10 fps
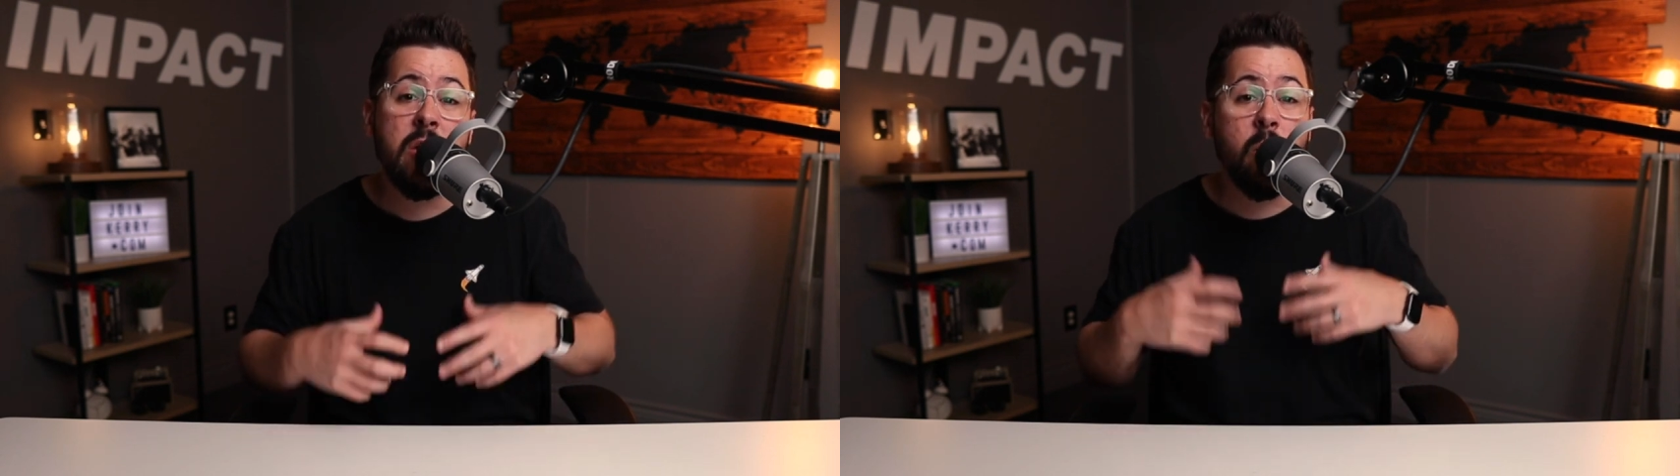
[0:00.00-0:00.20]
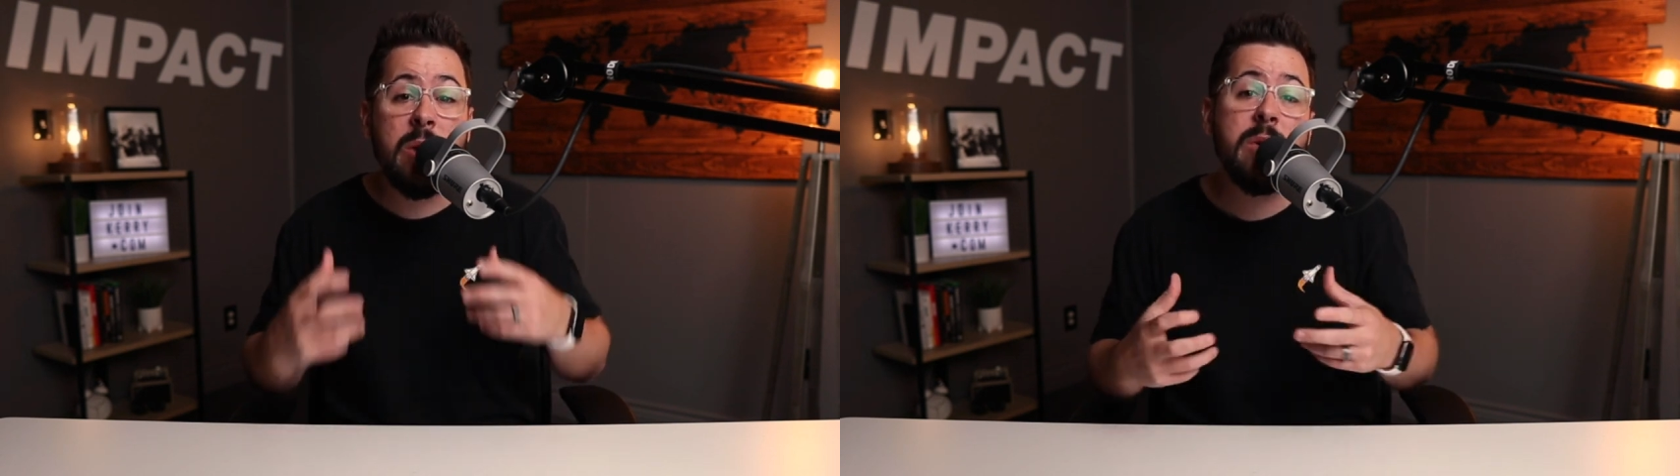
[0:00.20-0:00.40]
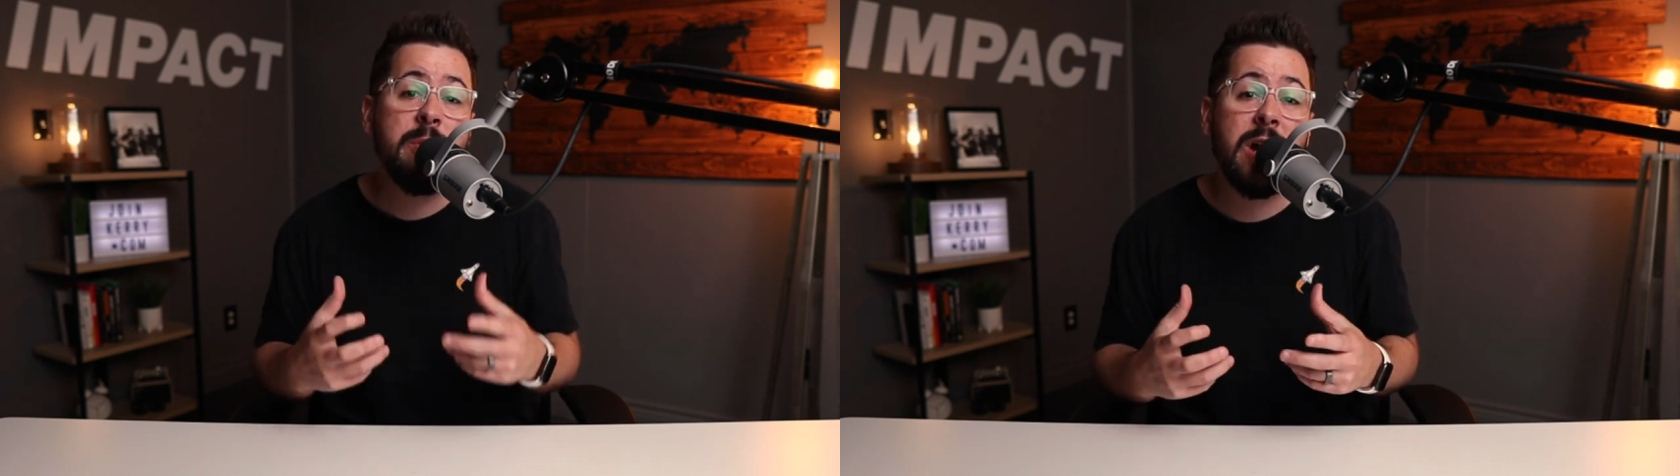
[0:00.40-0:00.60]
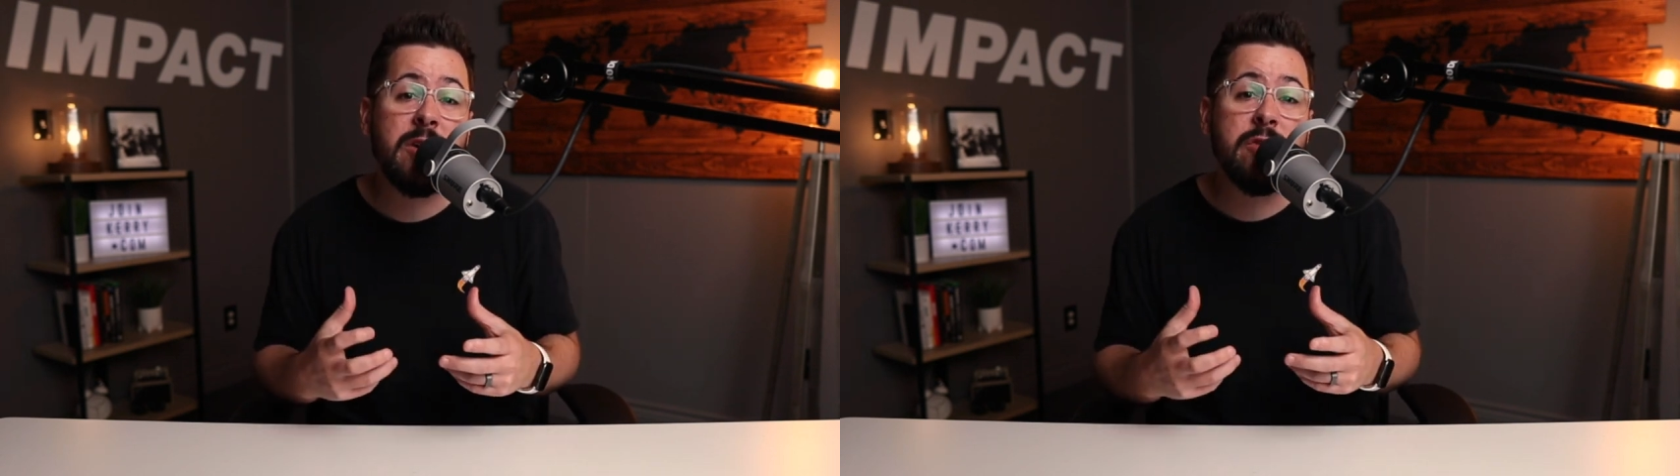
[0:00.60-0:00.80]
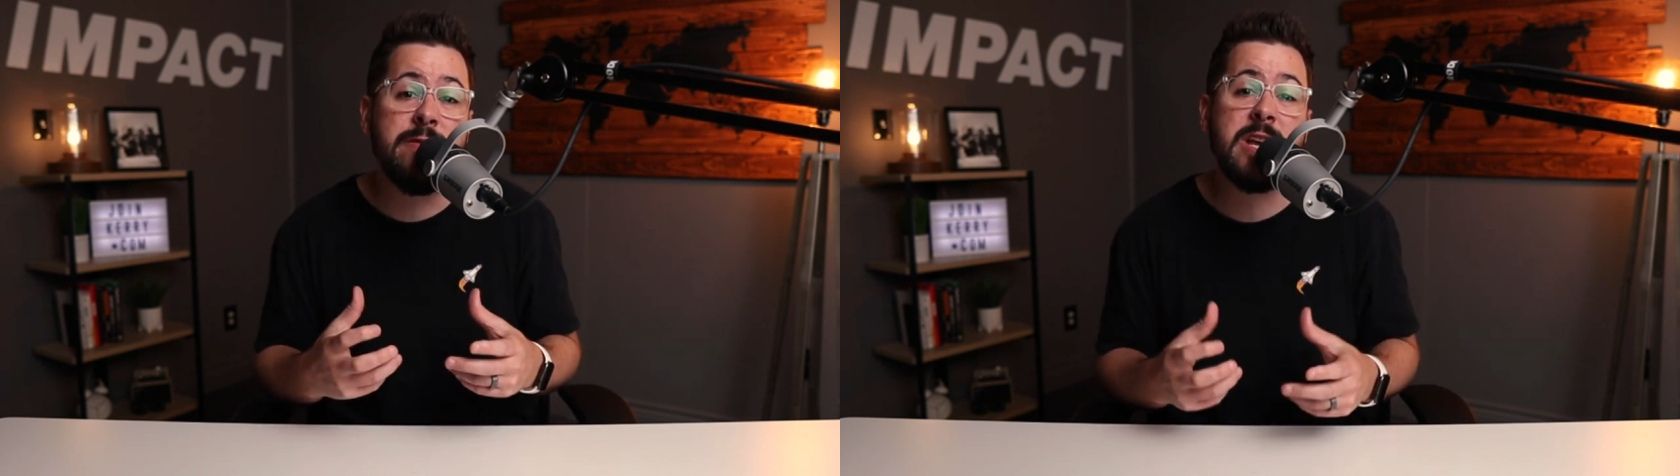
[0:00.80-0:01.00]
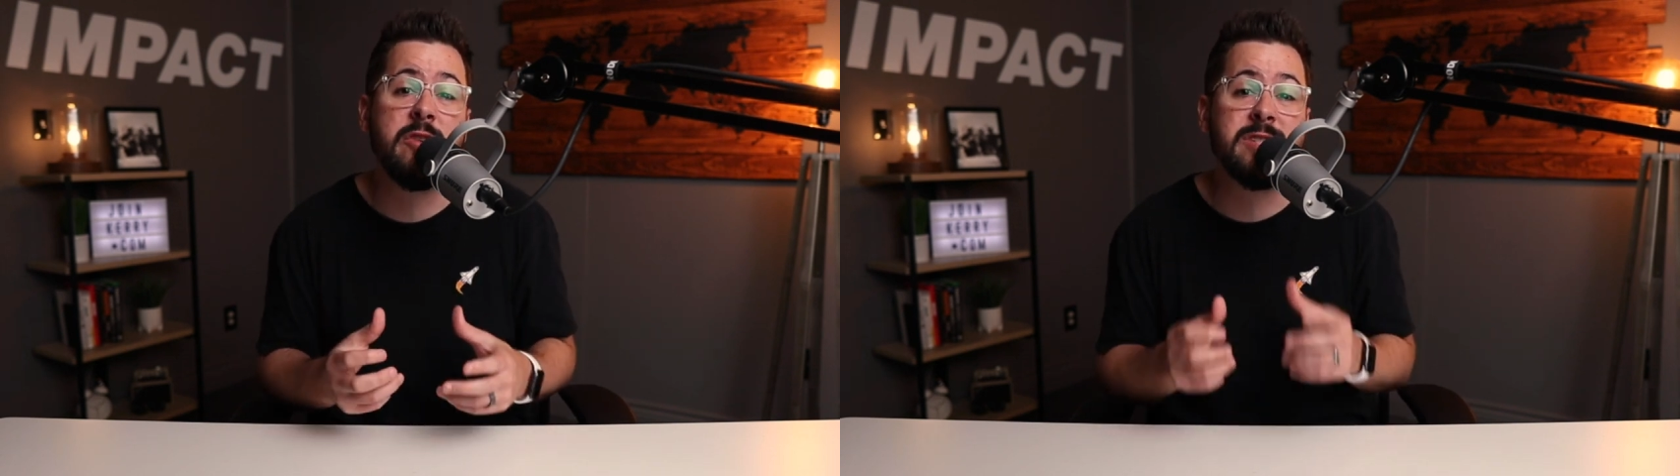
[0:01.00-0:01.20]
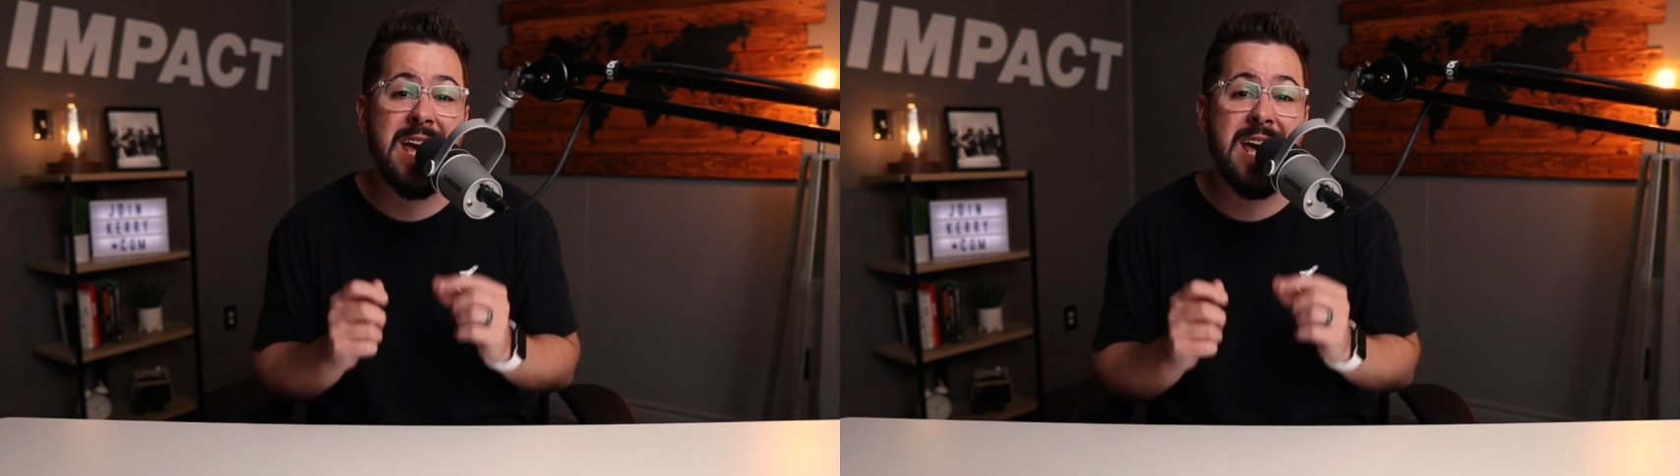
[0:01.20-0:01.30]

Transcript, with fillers: when we put out new videos